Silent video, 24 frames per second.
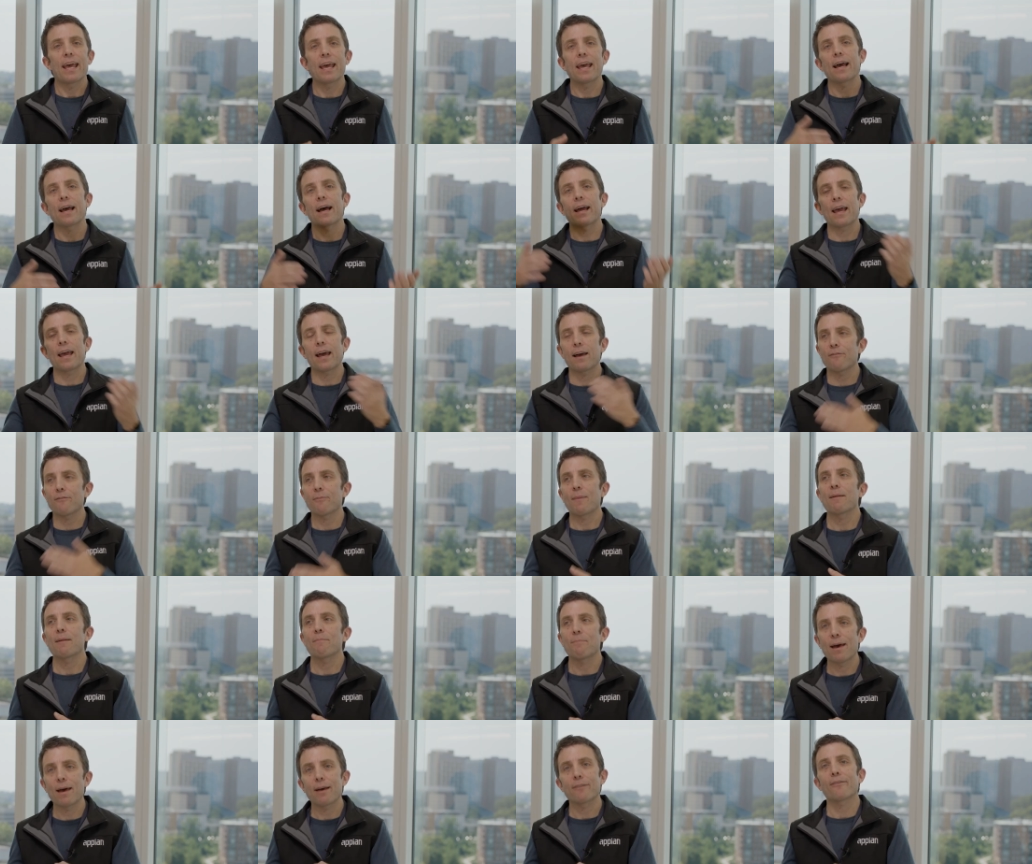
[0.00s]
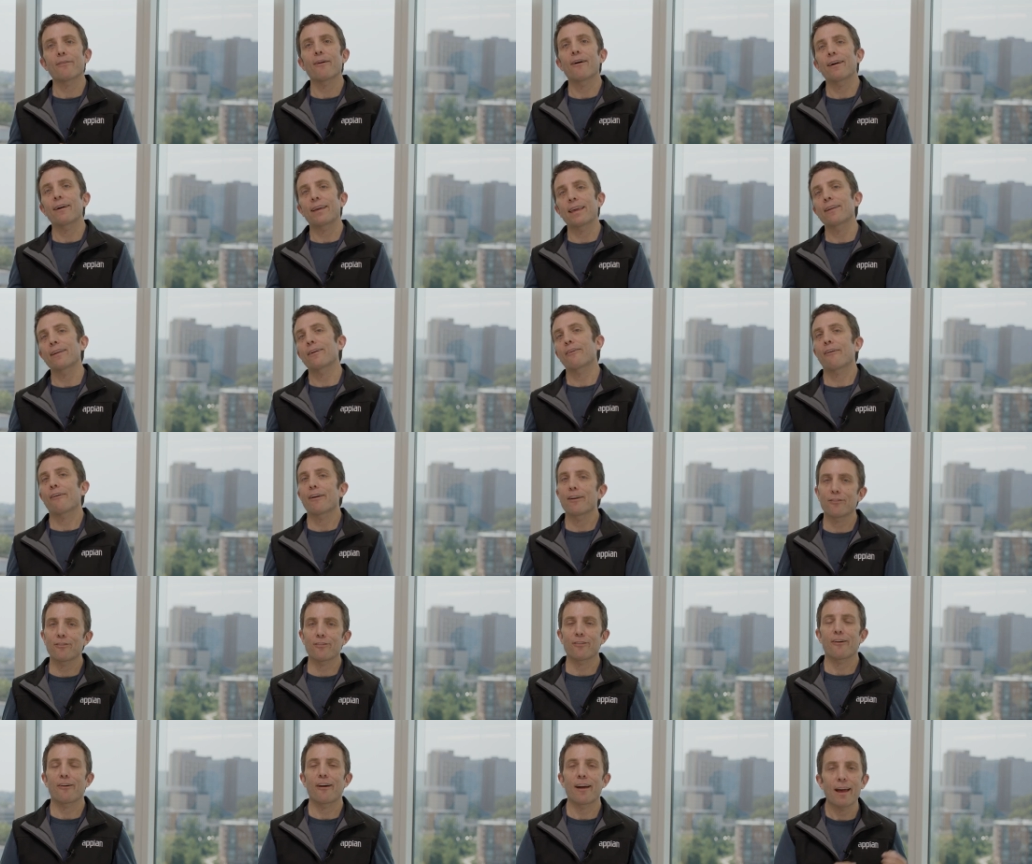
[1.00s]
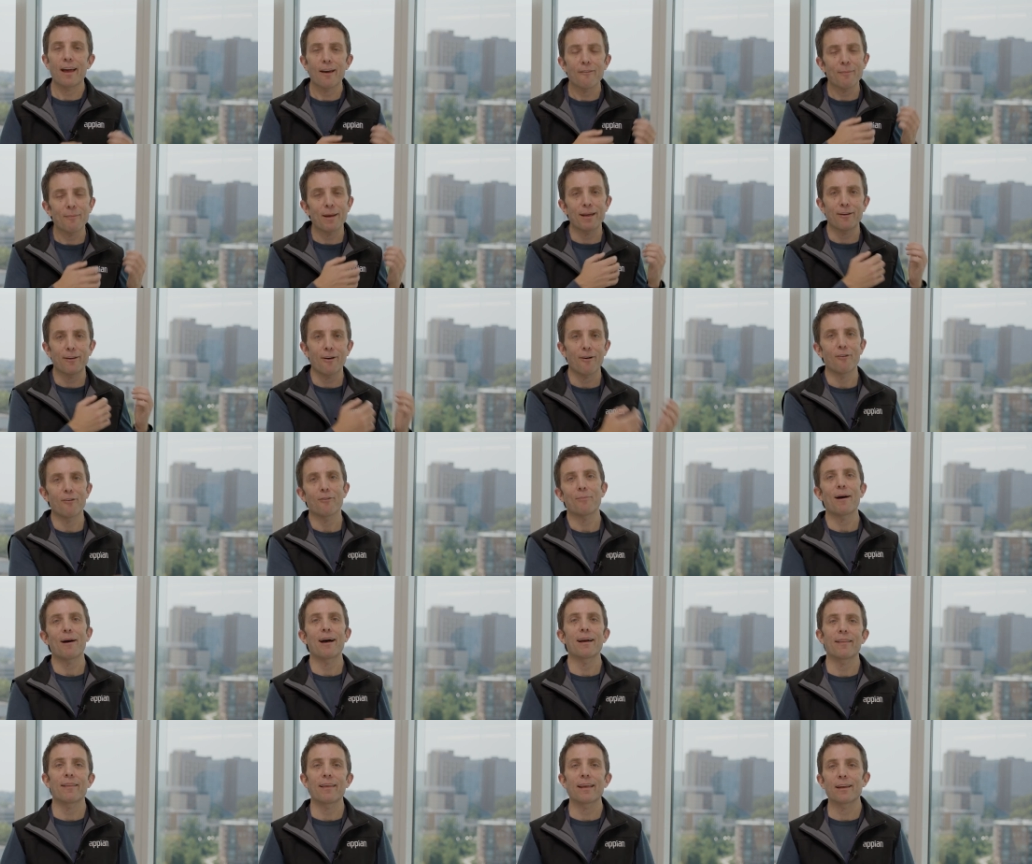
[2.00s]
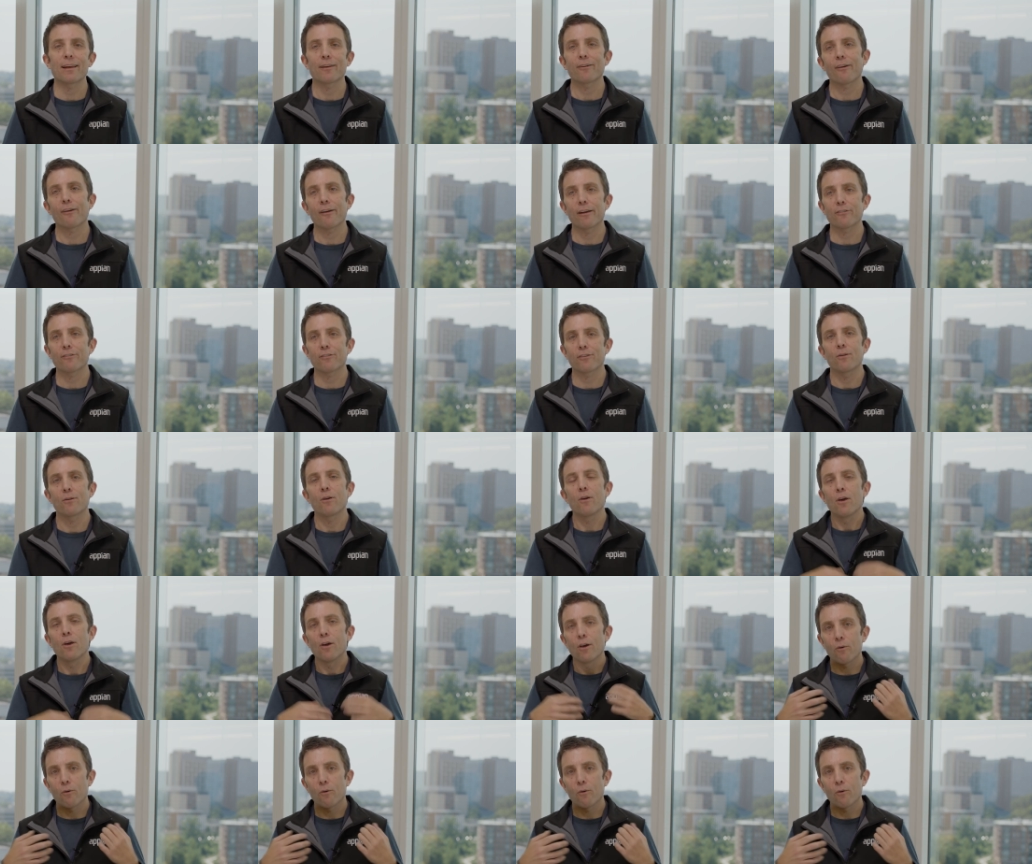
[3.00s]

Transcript: hey, I have my Bedrock integration or I have my Copilot integration.